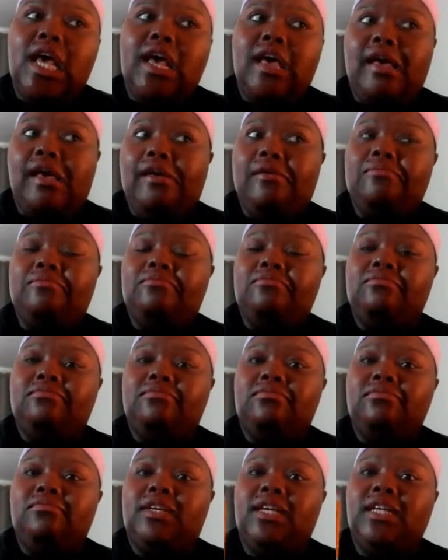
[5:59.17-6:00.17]
Um,
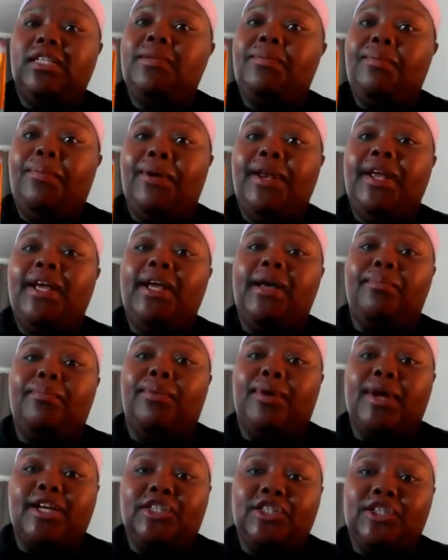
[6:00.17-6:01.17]
it's a pretty good
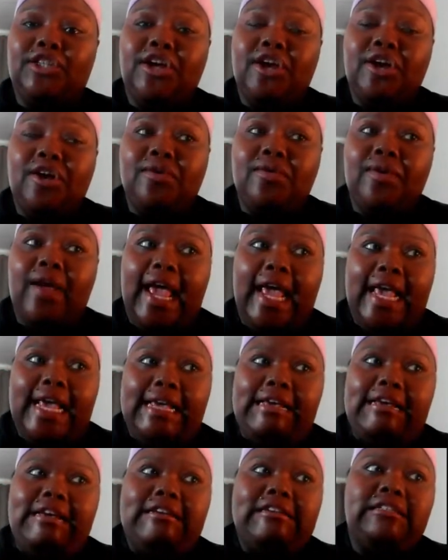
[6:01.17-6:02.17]
brush though,
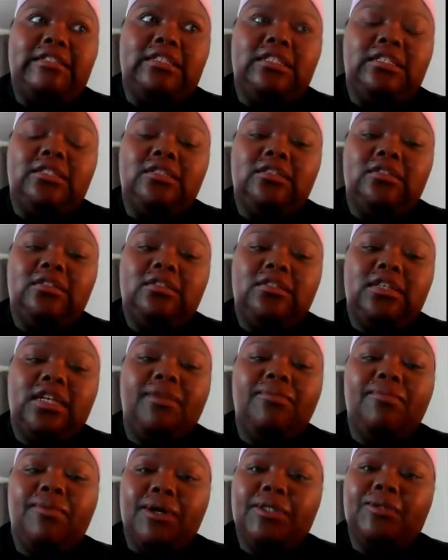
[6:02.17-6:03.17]
and
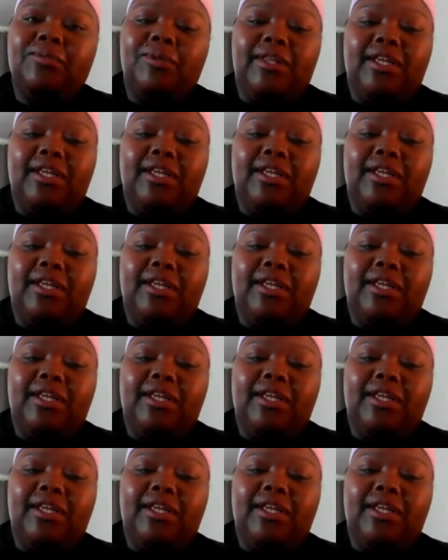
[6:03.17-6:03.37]
it works